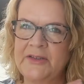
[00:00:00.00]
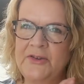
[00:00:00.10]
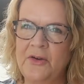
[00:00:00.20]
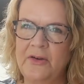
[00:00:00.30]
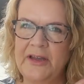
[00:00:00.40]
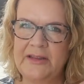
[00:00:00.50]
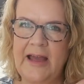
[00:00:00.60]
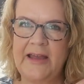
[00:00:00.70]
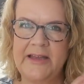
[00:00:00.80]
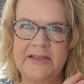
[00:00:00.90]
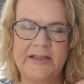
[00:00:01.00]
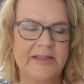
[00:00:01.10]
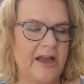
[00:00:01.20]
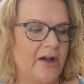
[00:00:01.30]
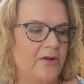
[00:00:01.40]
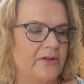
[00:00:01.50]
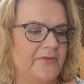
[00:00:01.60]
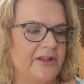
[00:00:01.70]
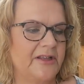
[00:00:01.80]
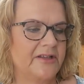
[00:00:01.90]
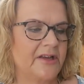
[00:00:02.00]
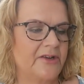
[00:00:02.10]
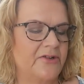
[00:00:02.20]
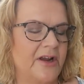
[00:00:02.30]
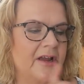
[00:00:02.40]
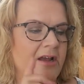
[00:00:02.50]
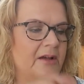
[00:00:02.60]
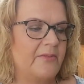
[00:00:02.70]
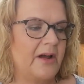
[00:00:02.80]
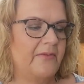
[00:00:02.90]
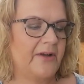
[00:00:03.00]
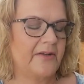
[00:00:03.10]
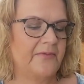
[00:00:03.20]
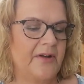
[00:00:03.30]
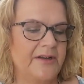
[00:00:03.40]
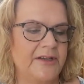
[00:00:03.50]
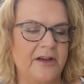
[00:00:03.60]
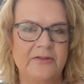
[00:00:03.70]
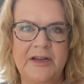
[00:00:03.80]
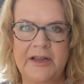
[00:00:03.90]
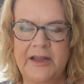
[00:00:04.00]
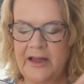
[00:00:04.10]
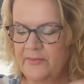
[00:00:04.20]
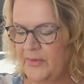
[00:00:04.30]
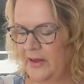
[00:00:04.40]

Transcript: It's not that easy to get hold of in this country, but if I can find it, I'll link it.